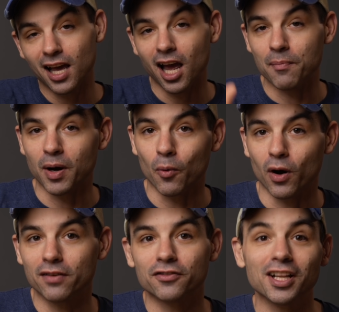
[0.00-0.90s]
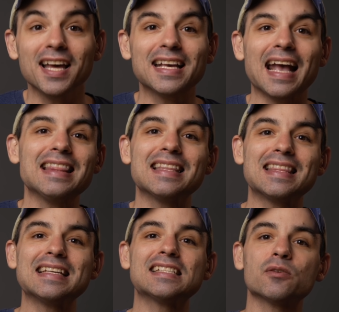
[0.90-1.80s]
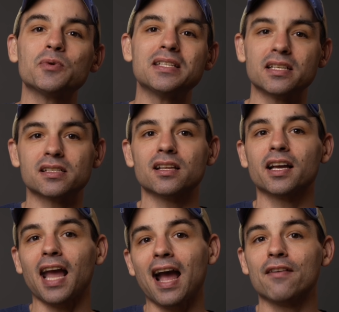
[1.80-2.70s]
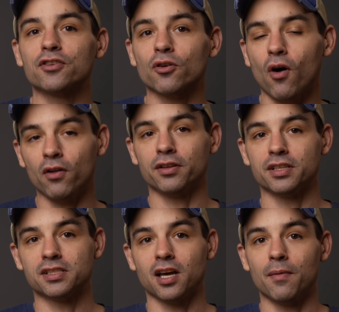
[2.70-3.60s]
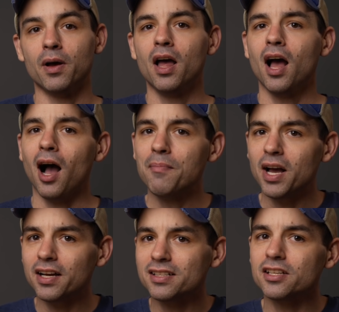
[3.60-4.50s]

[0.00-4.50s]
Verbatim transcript: and my wife like and the things that we dislike after all of this time. I'm not going to